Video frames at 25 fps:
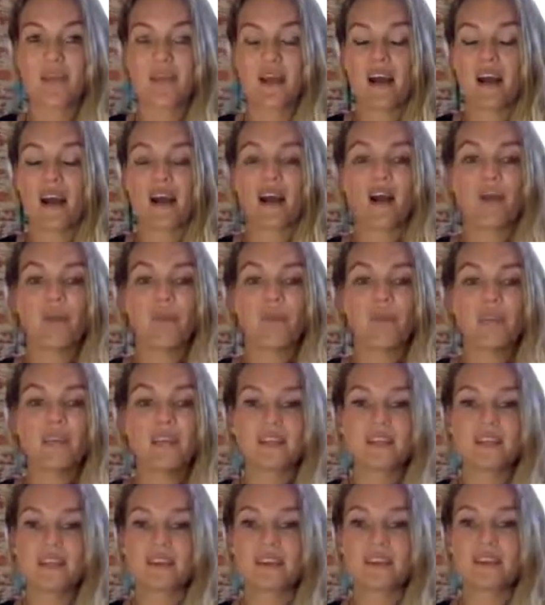I will make
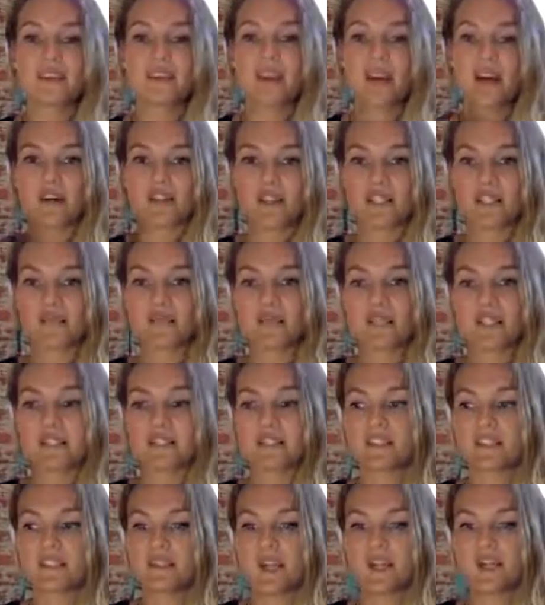another
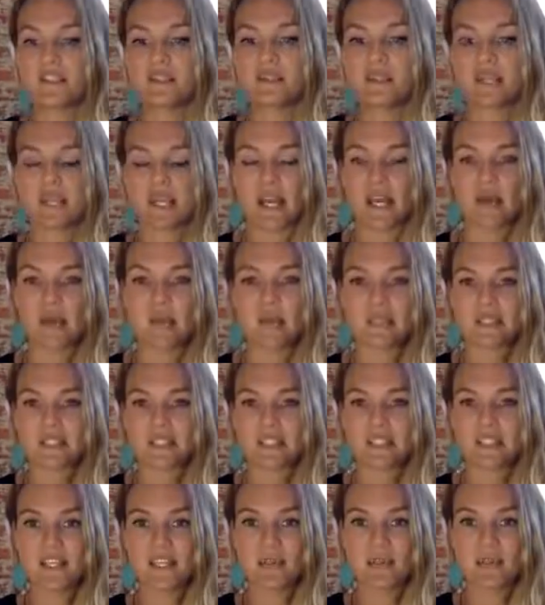announcement so that you can't
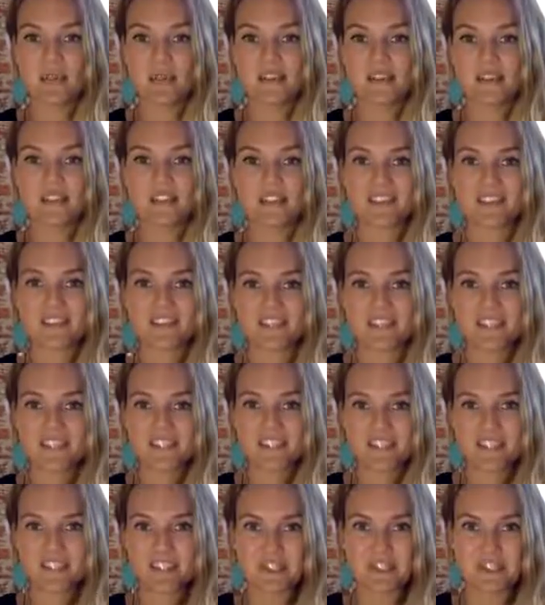miss it, but I would love for you
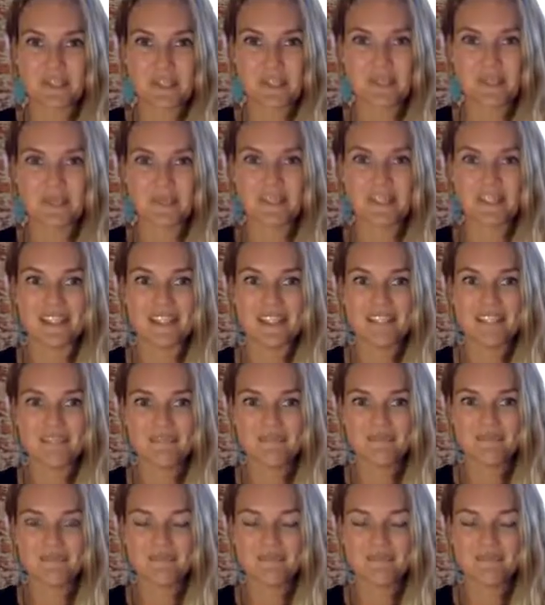to join me.